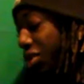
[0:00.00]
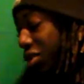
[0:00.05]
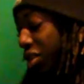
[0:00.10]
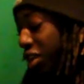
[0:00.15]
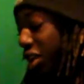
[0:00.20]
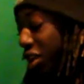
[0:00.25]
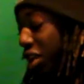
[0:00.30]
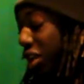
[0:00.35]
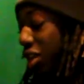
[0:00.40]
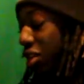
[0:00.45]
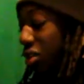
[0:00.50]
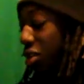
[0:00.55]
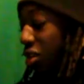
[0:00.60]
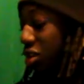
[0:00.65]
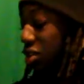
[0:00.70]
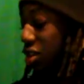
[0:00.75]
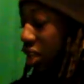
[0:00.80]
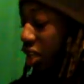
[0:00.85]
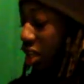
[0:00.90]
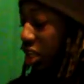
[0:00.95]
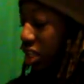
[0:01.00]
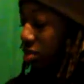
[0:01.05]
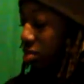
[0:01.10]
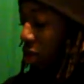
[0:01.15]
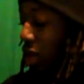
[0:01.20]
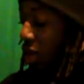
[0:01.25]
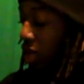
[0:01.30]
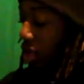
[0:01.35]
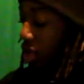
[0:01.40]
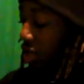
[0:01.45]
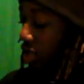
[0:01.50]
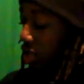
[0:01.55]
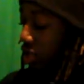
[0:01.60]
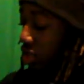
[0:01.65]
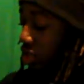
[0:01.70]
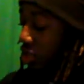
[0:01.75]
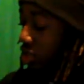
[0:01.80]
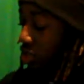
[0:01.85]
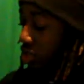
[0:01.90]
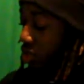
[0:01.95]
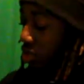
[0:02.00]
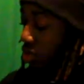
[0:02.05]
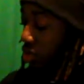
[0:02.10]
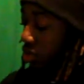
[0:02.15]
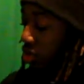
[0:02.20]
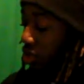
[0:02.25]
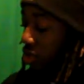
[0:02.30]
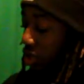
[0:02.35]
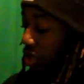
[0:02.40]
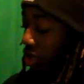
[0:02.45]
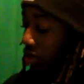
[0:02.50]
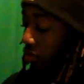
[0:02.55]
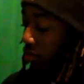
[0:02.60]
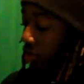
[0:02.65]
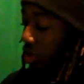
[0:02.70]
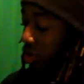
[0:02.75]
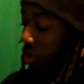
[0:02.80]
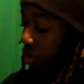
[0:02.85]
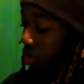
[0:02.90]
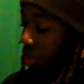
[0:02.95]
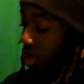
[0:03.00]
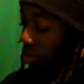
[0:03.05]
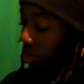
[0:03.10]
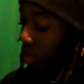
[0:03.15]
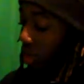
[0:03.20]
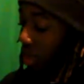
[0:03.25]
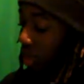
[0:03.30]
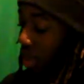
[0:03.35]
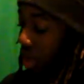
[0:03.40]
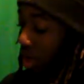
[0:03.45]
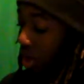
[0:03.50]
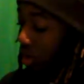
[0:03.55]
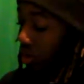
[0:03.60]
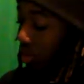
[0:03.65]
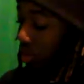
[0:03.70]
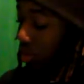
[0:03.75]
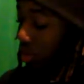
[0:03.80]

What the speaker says: Like, he looks like he's my age, and this dude's in like a video game. Like, how?